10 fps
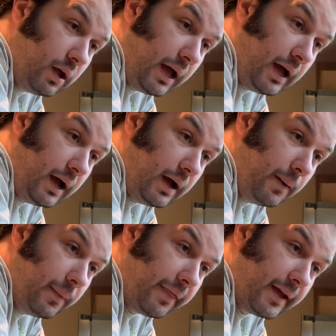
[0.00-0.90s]

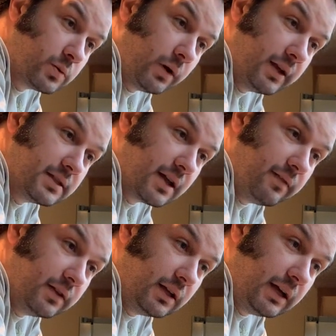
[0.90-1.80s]
Um, and that's when I
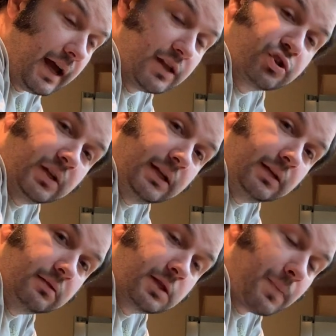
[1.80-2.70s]
discovered that
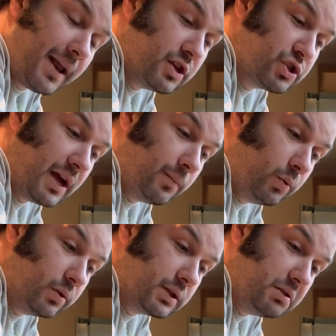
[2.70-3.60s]
actually Spanish tap
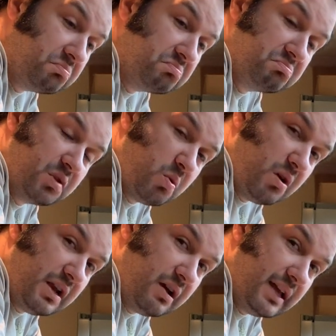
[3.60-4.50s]
water,
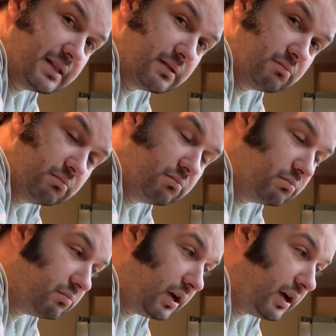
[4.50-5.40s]
quite nice.
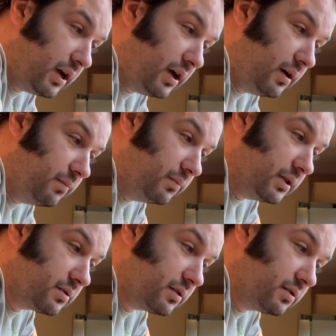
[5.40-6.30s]
Um,
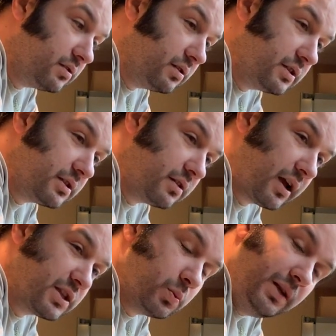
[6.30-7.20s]
it's, it's,
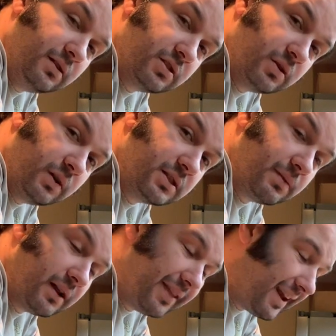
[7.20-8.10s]
like a sweetness to it,
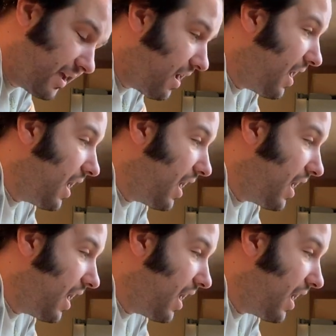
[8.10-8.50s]
something like that.